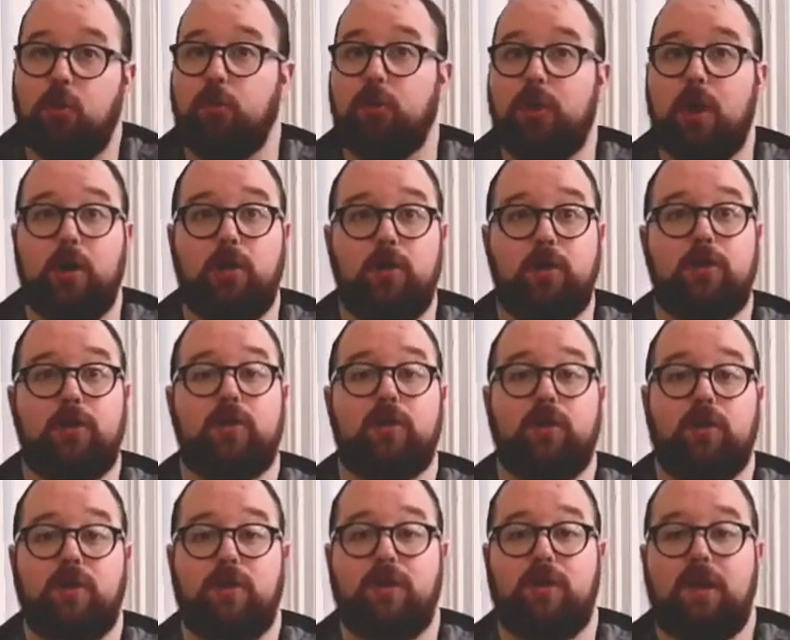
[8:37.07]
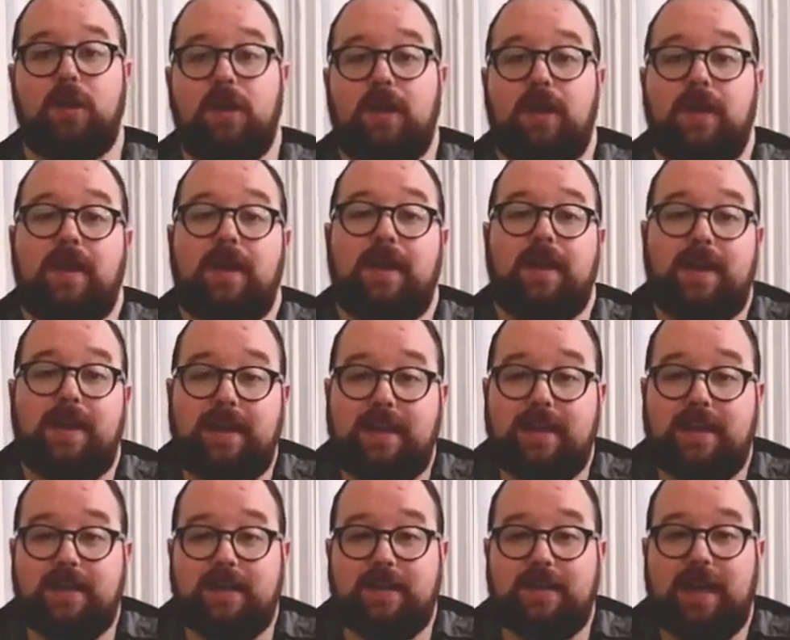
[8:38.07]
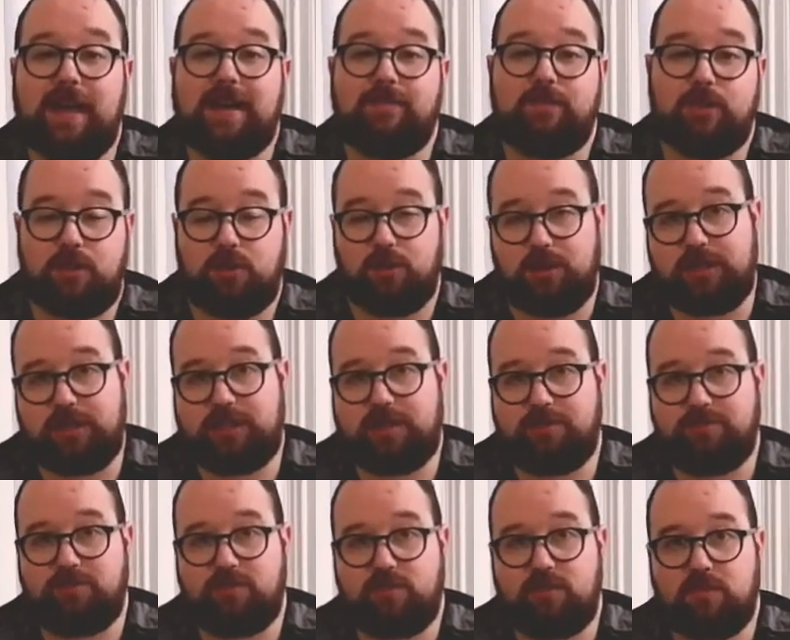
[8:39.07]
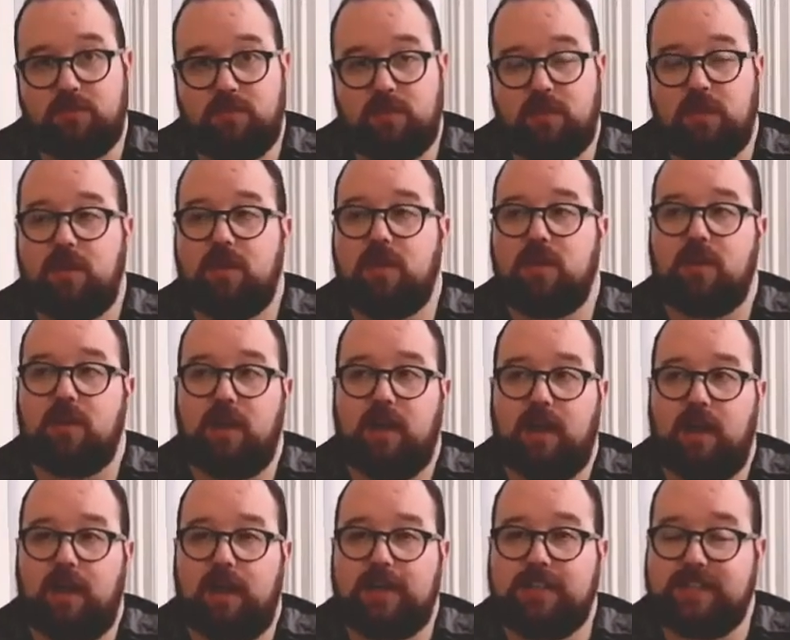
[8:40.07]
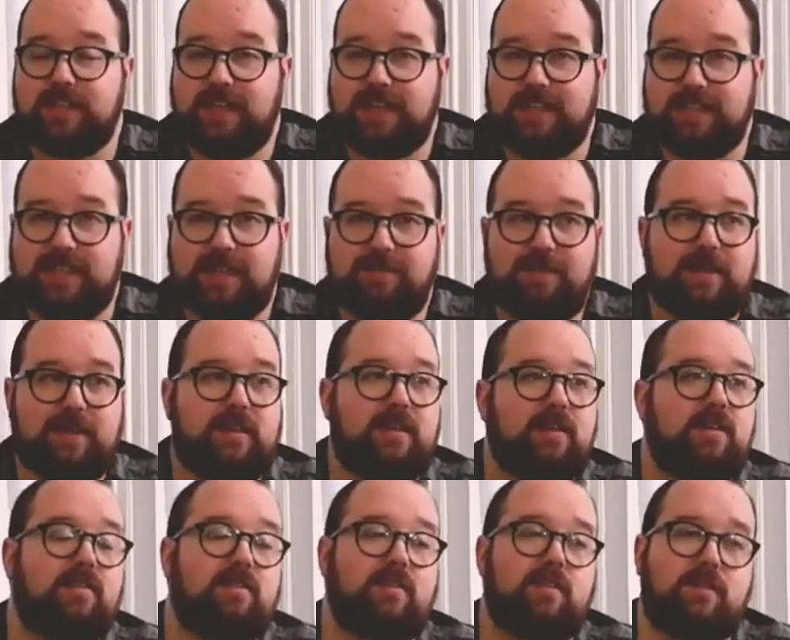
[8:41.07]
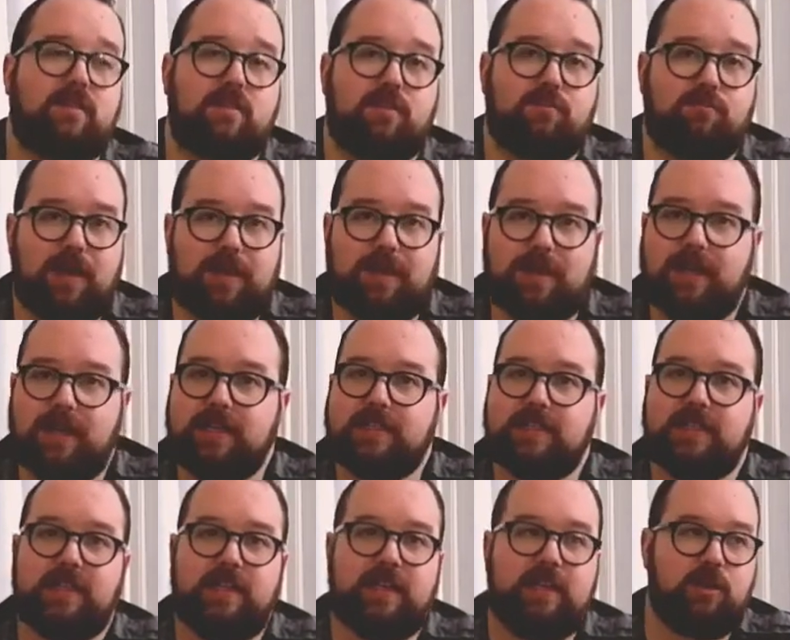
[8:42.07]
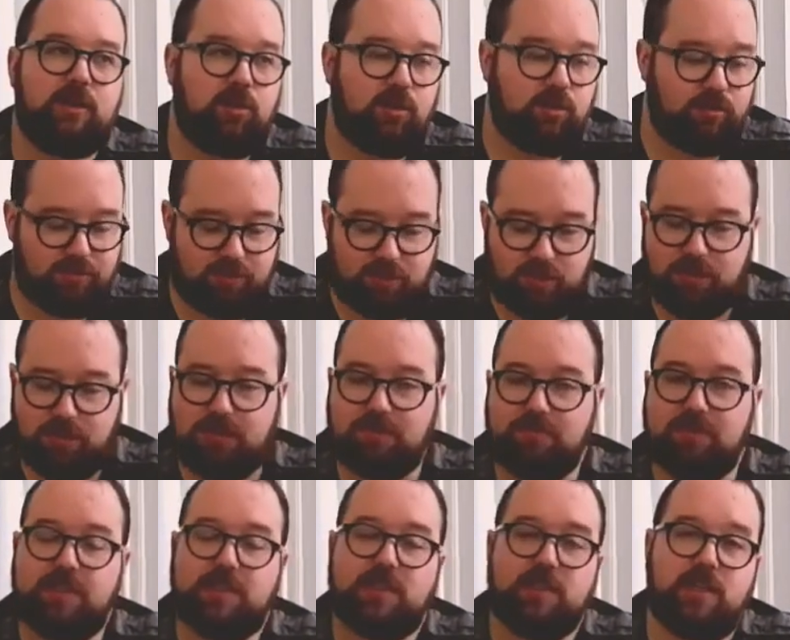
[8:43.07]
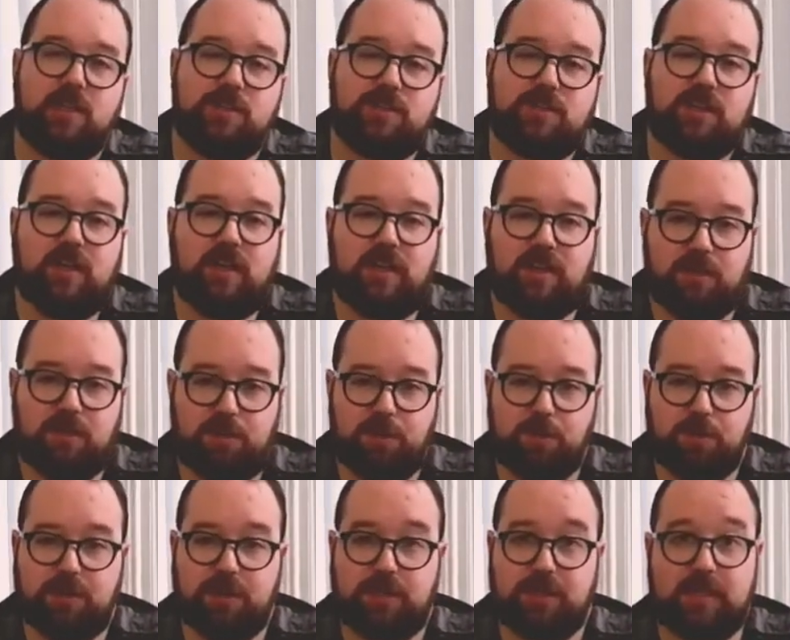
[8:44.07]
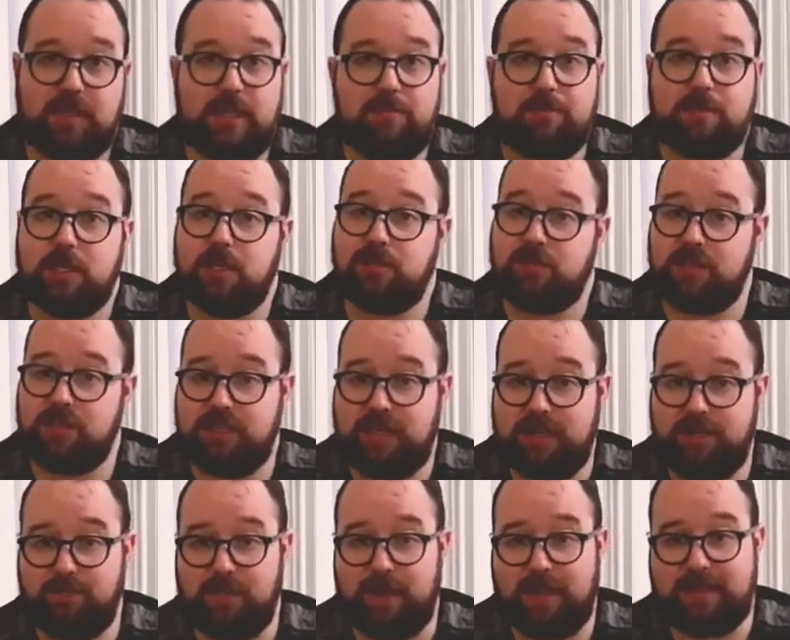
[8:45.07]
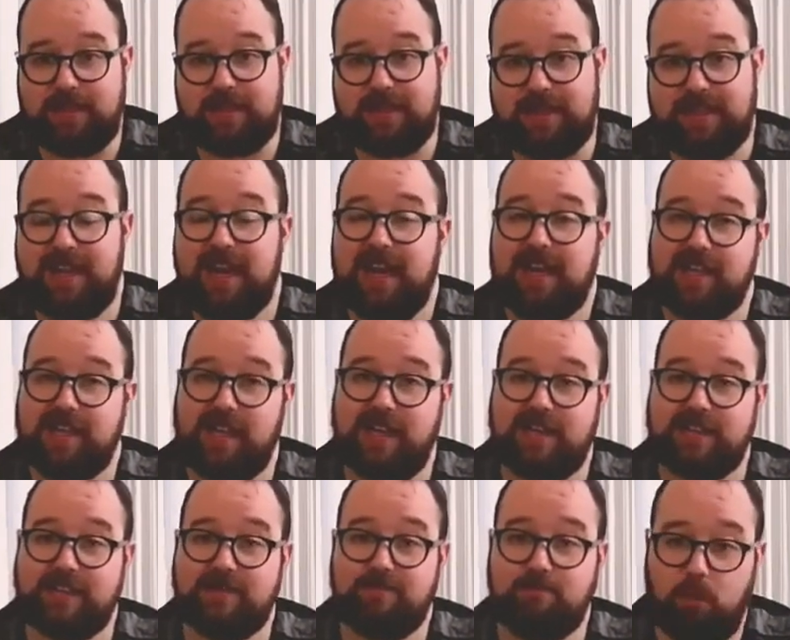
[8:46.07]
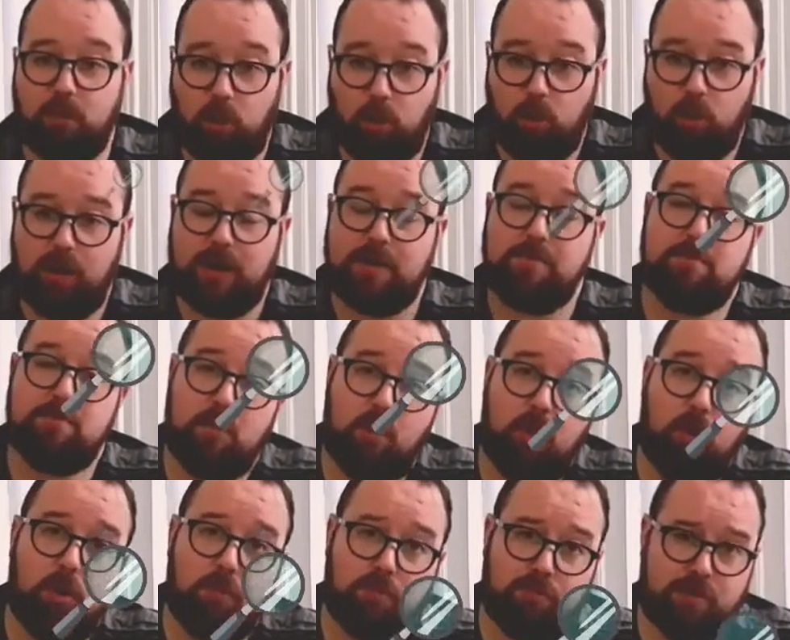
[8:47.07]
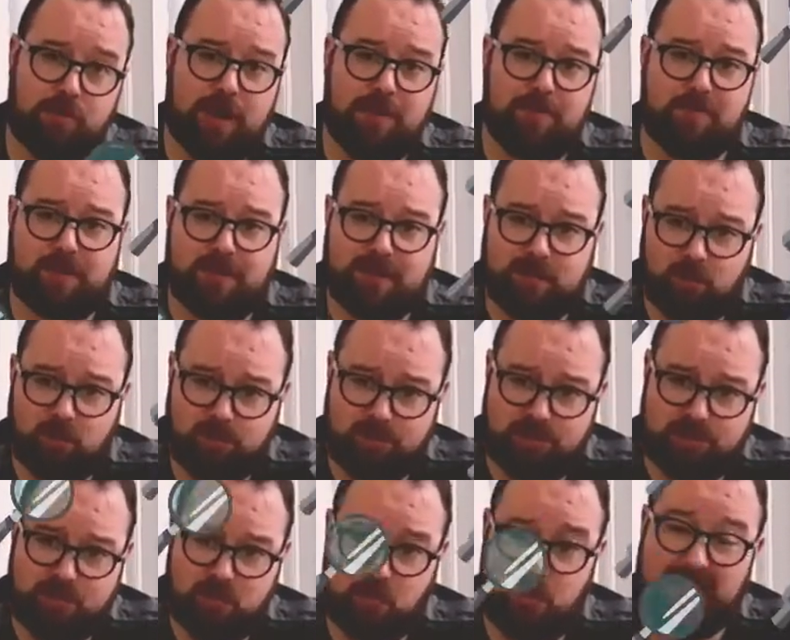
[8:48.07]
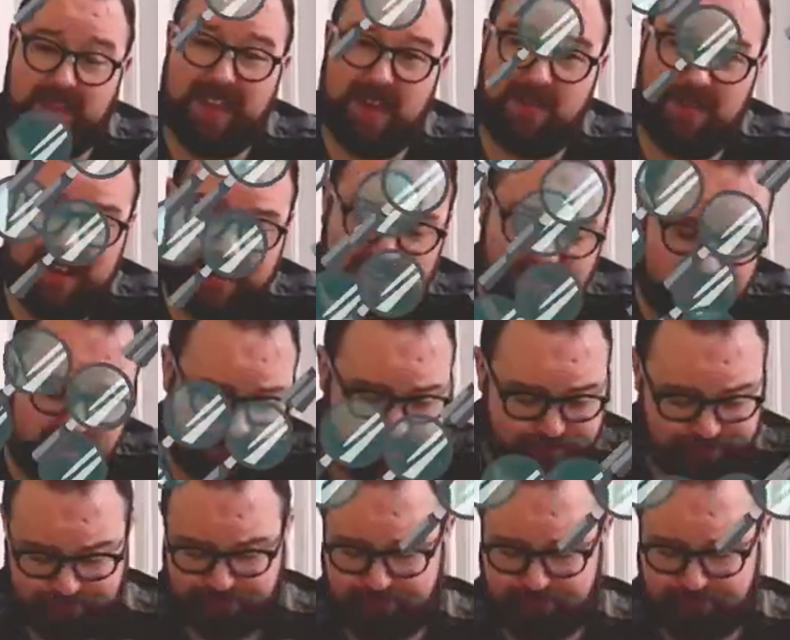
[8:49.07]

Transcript: Who knows? Here you have a choice. As an academic, writing an essay or doing research, you can keep searching, keep finding and analysing more and more primary sources without end